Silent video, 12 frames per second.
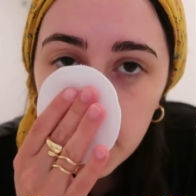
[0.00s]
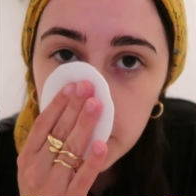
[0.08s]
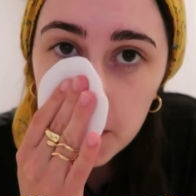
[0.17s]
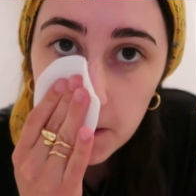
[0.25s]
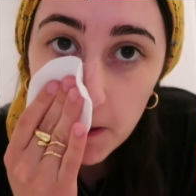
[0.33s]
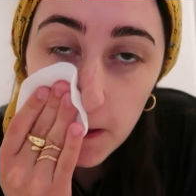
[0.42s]

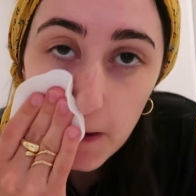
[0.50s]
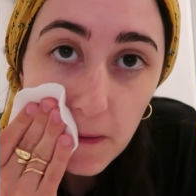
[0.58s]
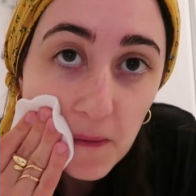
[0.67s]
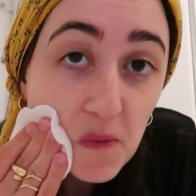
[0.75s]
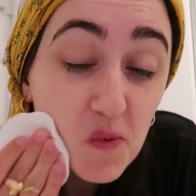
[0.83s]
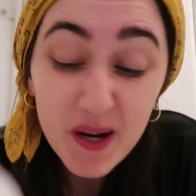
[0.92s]
Just
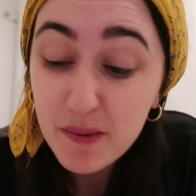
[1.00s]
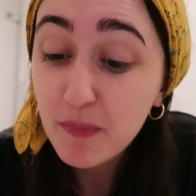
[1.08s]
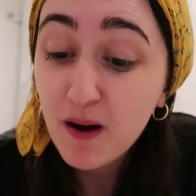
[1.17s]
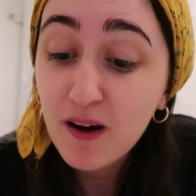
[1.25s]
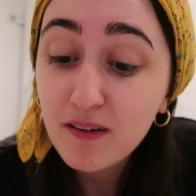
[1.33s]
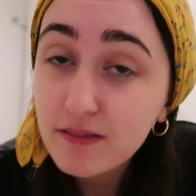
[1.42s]
gonna wipe
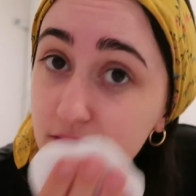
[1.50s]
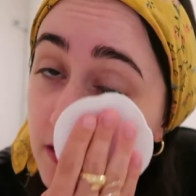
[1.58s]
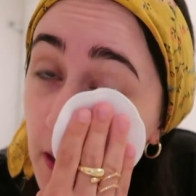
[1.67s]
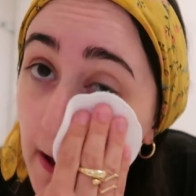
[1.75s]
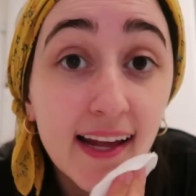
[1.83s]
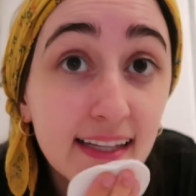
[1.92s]
off
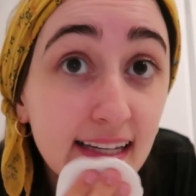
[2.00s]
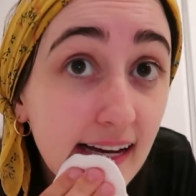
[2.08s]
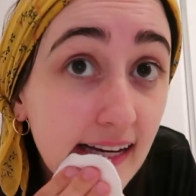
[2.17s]
any